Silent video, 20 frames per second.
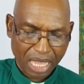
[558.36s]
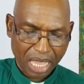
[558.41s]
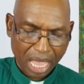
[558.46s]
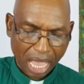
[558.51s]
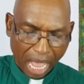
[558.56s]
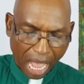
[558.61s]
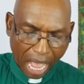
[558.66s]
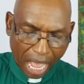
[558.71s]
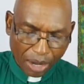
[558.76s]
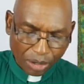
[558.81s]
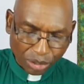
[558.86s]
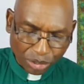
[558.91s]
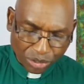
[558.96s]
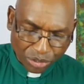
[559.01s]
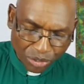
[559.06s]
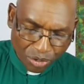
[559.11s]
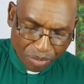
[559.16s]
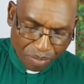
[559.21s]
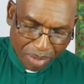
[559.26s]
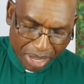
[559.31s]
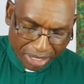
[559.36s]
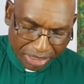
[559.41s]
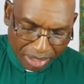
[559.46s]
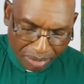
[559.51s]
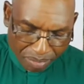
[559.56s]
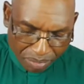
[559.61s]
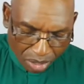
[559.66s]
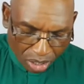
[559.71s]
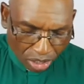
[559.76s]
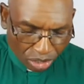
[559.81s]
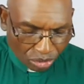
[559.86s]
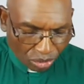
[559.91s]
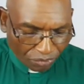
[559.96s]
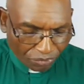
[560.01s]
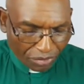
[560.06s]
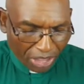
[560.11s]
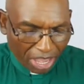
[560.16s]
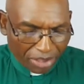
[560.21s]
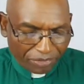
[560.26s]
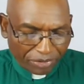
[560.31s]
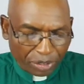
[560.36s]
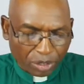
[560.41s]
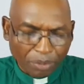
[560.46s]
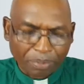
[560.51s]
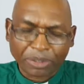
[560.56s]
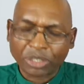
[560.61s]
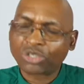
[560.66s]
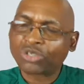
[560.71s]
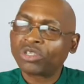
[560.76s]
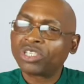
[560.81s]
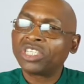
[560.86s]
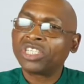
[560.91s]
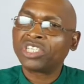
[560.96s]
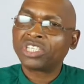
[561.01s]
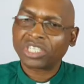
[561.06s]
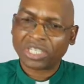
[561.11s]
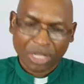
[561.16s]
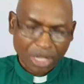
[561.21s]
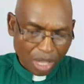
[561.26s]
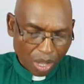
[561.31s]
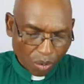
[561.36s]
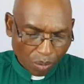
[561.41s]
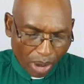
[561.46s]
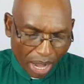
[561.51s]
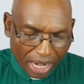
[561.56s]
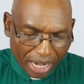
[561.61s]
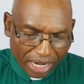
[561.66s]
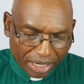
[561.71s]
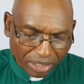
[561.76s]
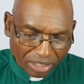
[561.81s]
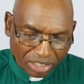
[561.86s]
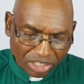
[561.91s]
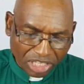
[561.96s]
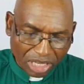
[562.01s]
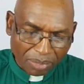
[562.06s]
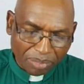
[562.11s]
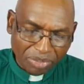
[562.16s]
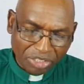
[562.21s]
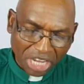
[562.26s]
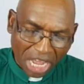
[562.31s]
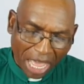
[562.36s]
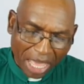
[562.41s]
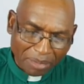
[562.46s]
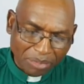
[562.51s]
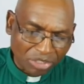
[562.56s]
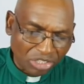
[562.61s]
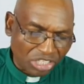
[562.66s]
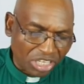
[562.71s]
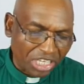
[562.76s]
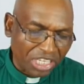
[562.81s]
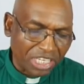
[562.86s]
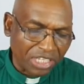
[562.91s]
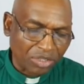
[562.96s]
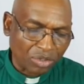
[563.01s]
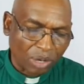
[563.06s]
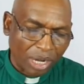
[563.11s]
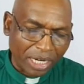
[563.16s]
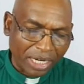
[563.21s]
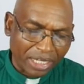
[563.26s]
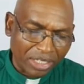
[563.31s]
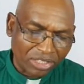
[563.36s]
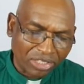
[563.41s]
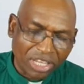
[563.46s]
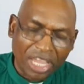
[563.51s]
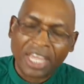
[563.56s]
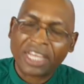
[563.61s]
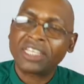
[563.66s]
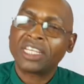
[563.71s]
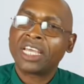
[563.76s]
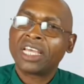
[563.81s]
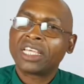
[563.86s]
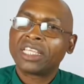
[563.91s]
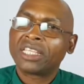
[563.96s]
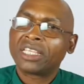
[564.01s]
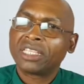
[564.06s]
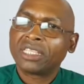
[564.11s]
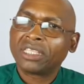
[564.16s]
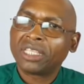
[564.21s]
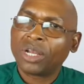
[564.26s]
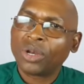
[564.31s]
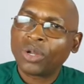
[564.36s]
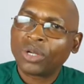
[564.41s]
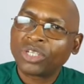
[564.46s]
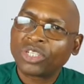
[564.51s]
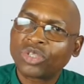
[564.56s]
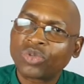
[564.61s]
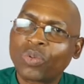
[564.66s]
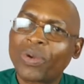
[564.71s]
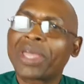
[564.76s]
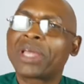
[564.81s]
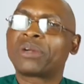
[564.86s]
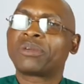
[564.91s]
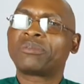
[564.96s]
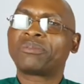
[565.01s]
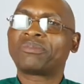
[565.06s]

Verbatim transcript: How do you make the most of every opportunity, while at the same time seeking to understand the Lord's will?